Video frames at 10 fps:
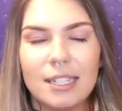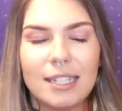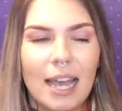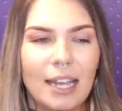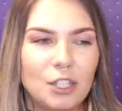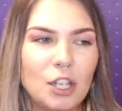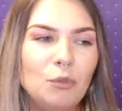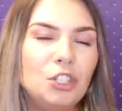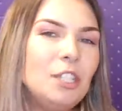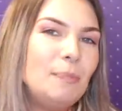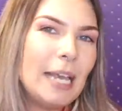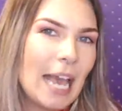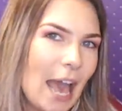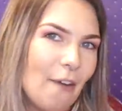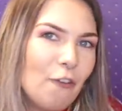to say? So just be
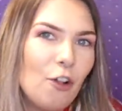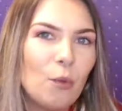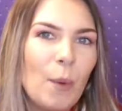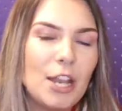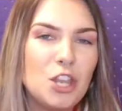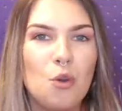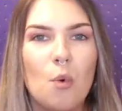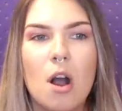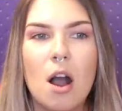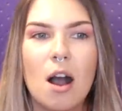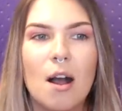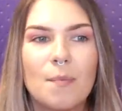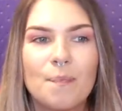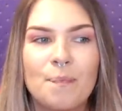careful when you are